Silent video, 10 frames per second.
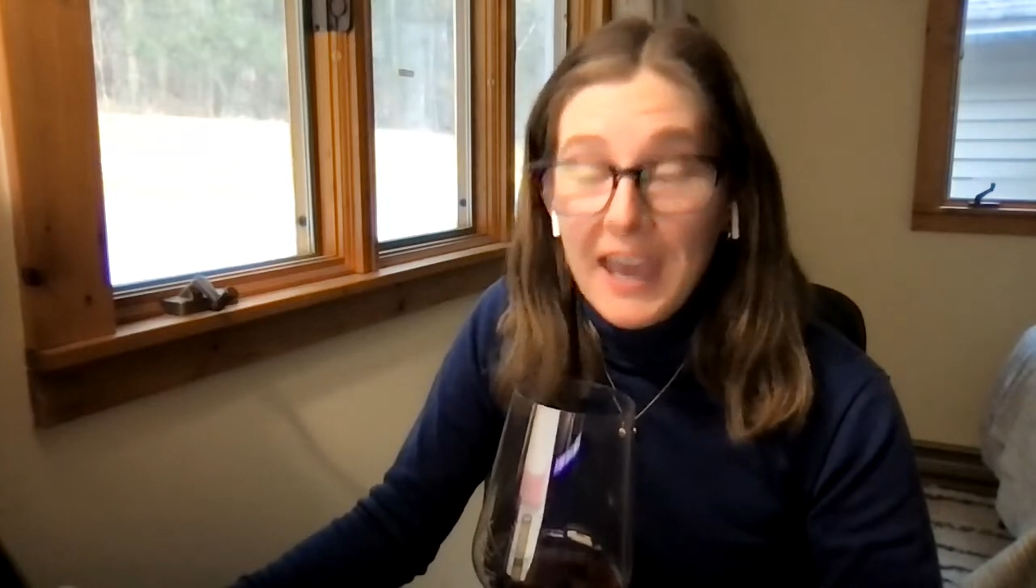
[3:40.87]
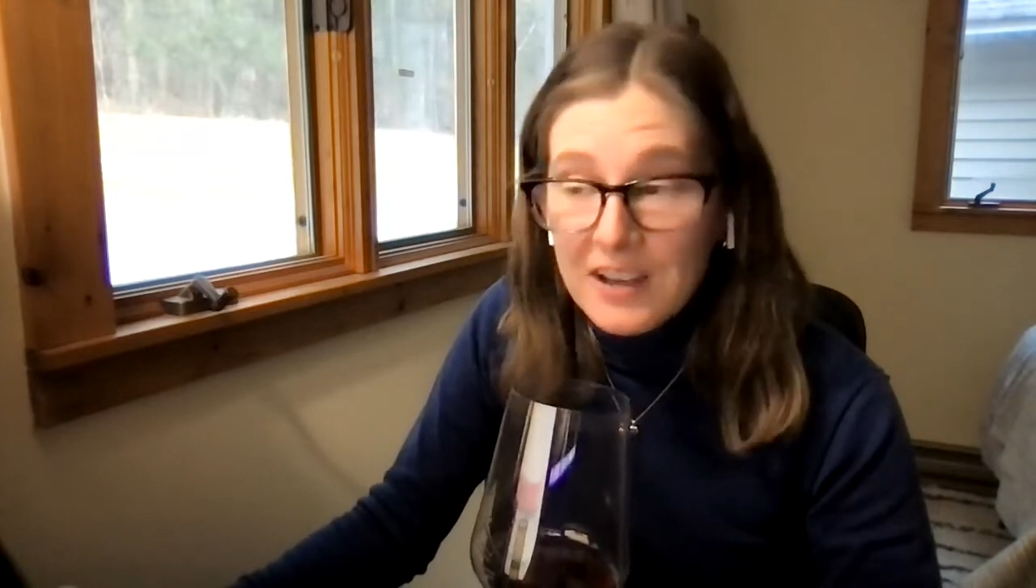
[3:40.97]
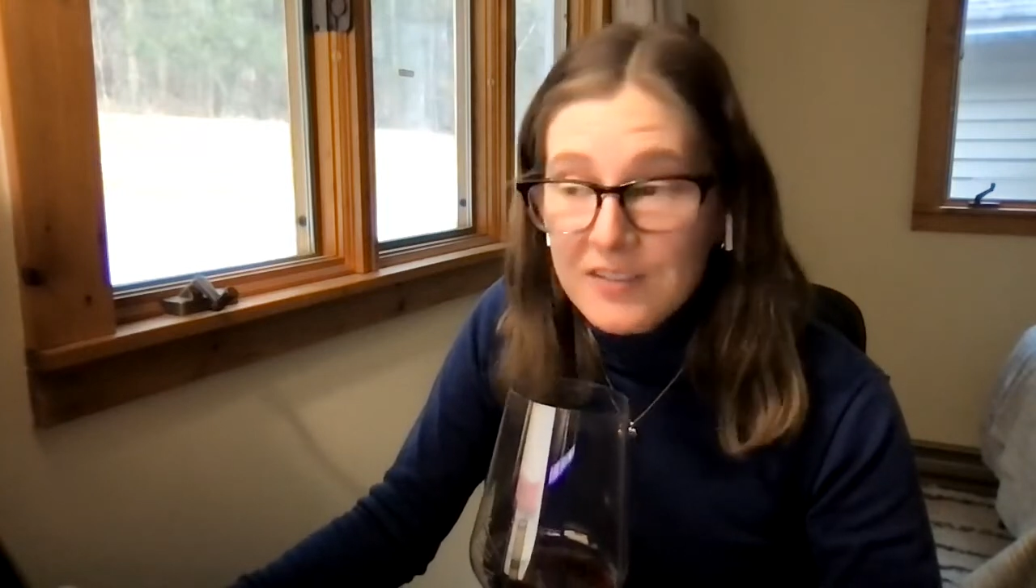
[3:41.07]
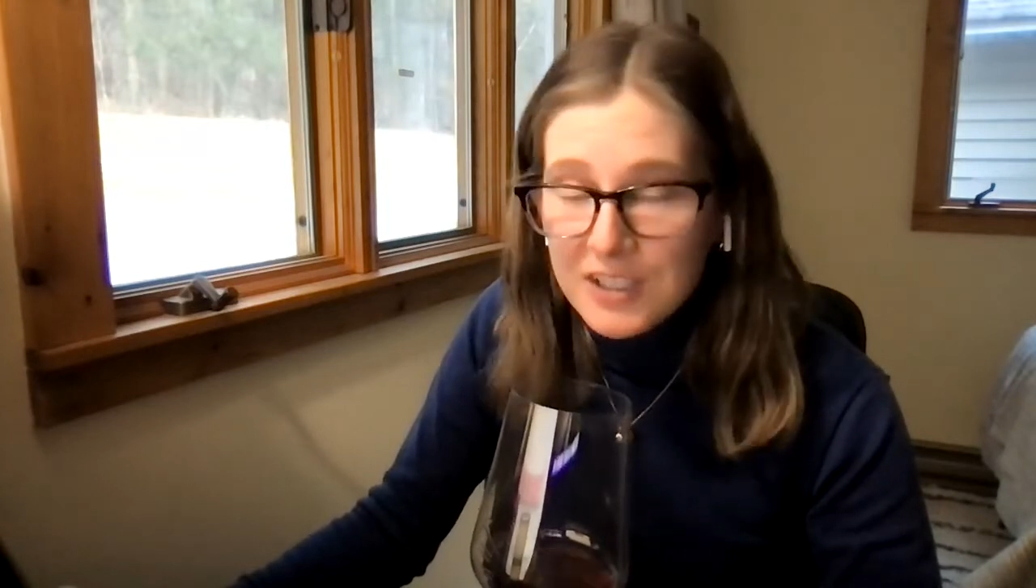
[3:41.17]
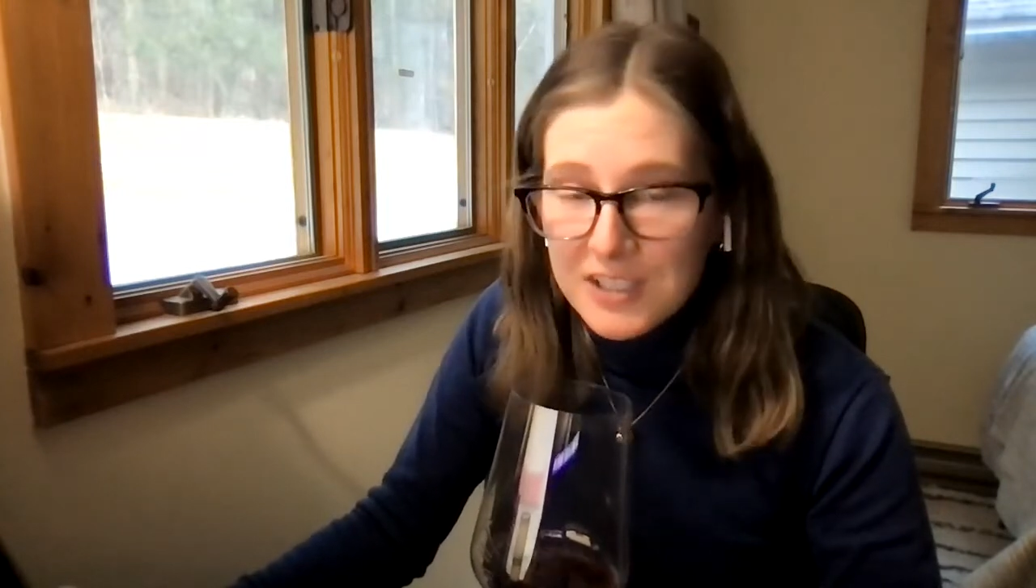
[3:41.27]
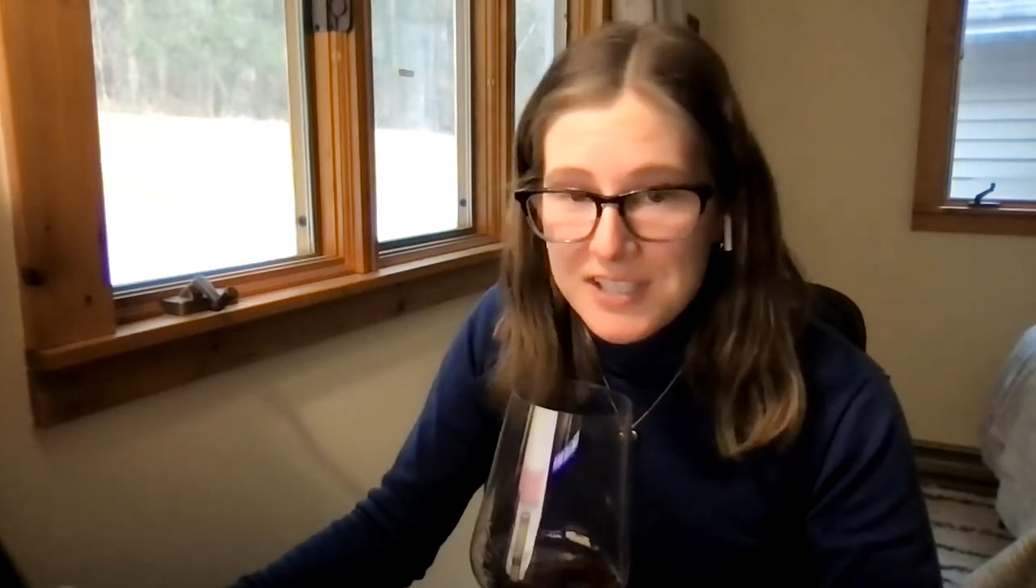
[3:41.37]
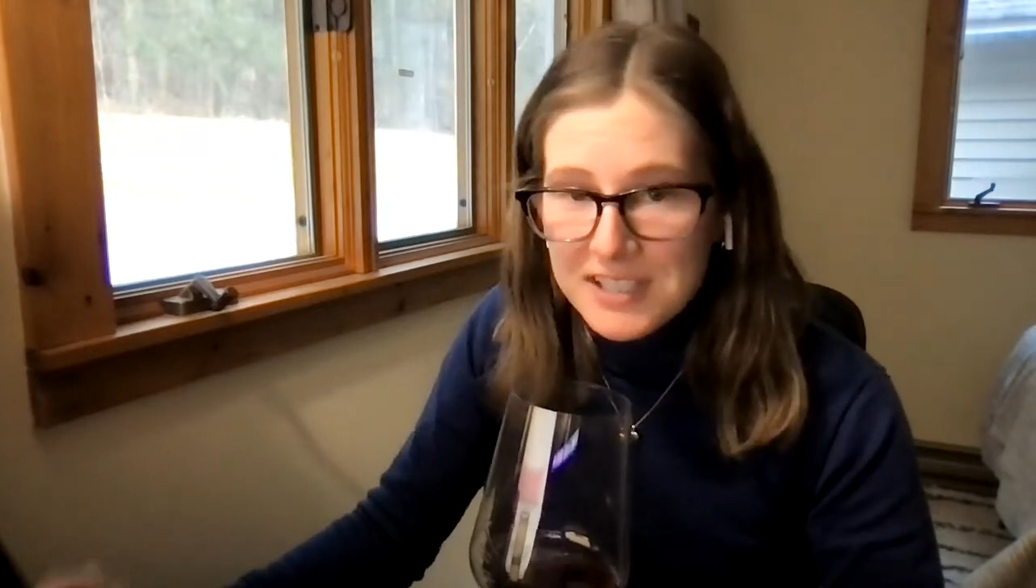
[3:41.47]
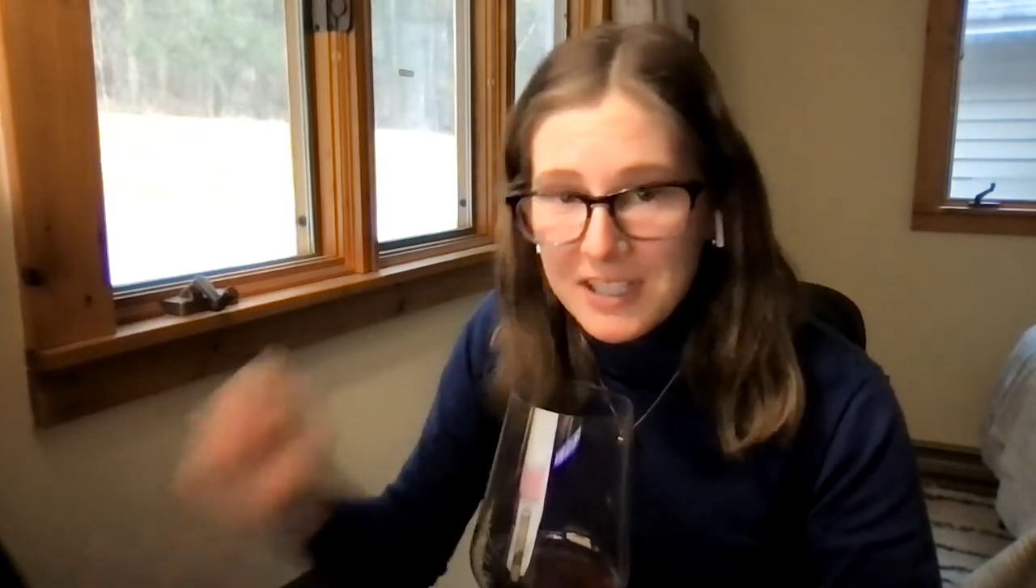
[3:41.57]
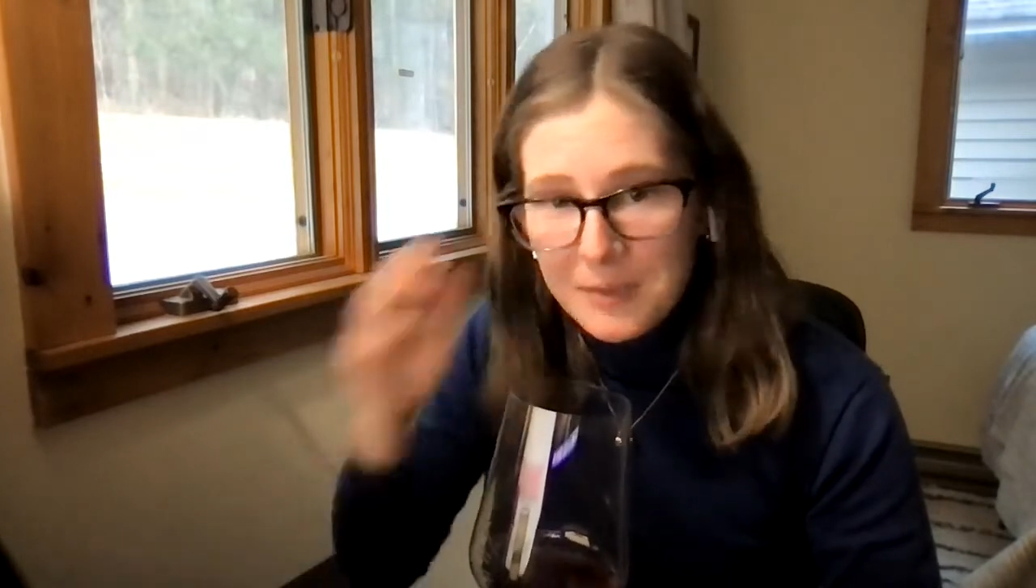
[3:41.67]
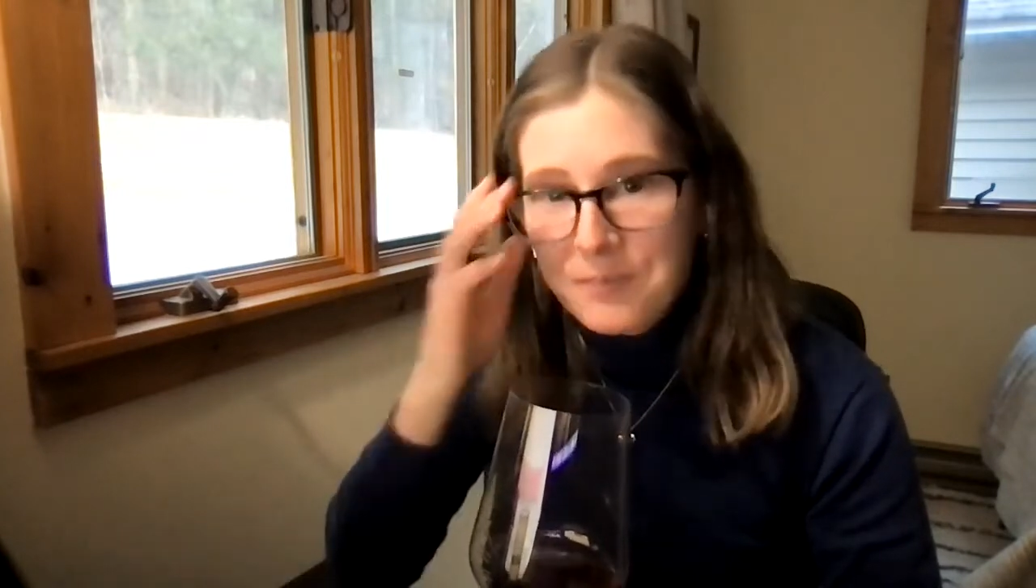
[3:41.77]
and very
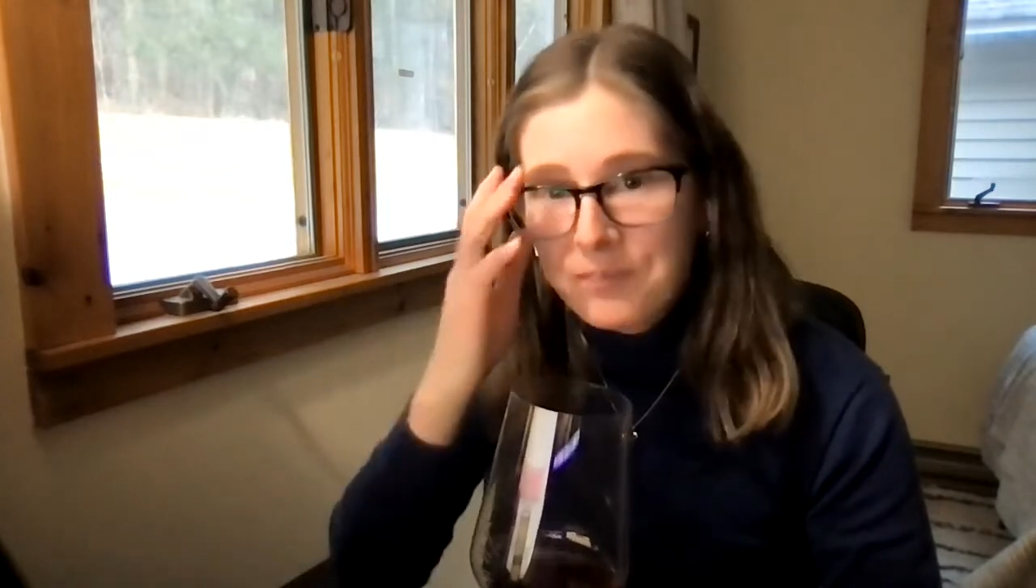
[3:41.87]
acidic.